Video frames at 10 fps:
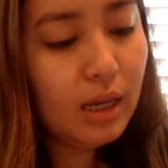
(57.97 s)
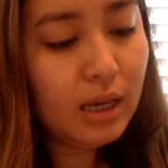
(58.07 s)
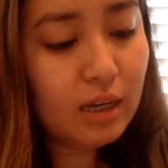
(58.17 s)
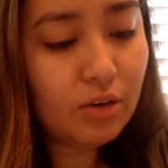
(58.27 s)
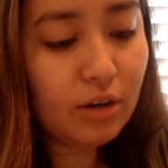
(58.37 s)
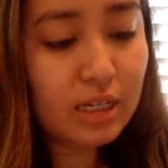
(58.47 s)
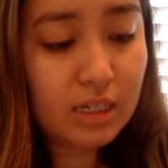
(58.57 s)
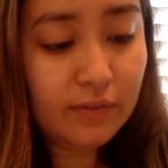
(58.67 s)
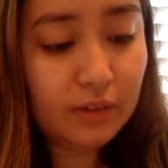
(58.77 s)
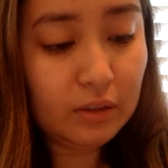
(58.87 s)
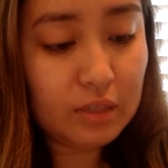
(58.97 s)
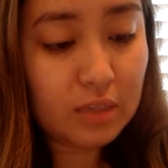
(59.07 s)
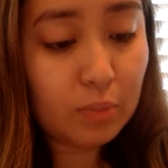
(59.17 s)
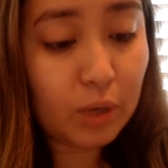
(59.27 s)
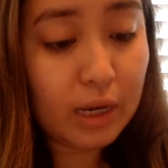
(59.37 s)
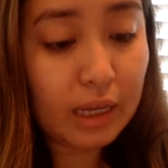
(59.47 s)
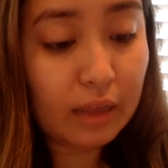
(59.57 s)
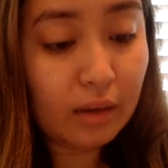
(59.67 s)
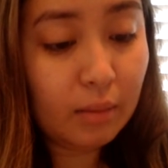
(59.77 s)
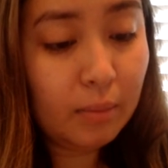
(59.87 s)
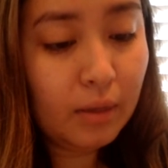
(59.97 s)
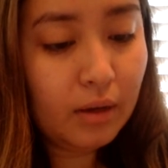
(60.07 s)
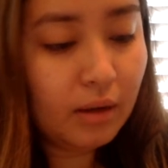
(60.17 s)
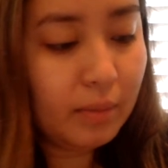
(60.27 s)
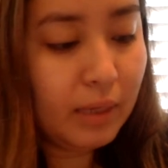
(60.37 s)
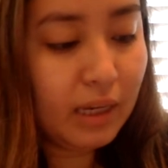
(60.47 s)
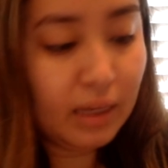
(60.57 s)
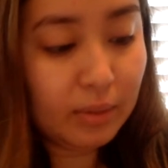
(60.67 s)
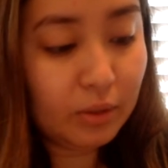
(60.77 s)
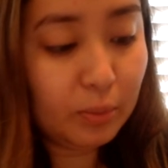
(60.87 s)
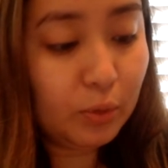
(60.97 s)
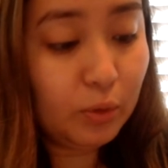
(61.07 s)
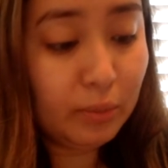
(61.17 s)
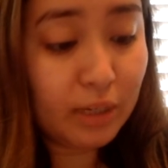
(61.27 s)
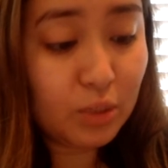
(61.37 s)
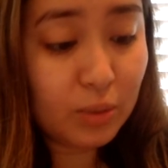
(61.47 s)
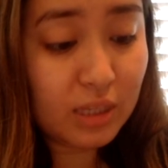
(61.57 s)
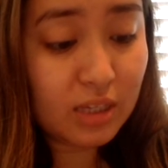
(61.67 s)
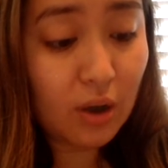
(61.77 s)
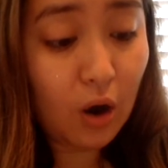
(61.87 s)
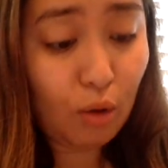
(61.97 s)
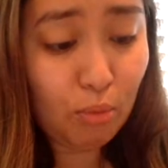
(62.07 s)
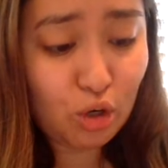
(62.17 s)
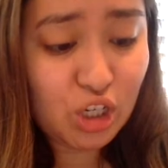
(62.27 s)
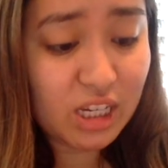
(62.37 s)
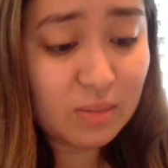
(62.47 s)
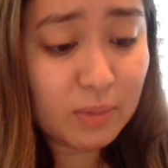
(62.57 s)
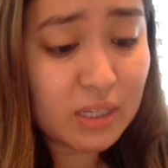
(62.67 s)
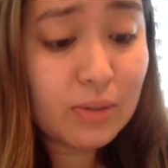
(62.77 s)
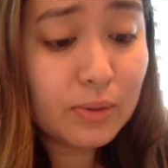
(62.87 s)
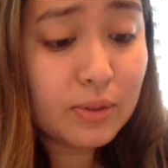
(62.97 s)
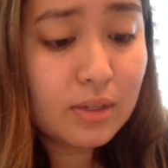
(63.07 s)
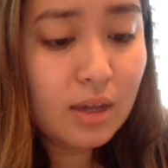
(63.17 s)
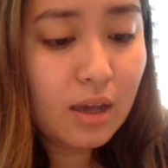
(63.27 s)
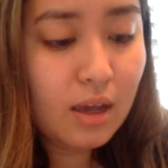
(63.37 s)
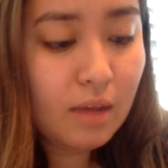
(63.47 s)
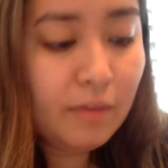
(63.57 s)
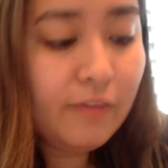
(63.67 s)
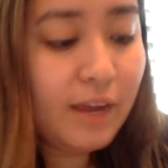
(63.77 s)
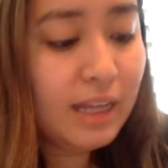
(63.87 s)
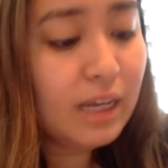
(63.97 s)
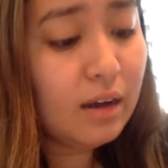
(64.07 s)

He had great difficulty breaking them, not being able to pull much with his arm or chest muscles, but finally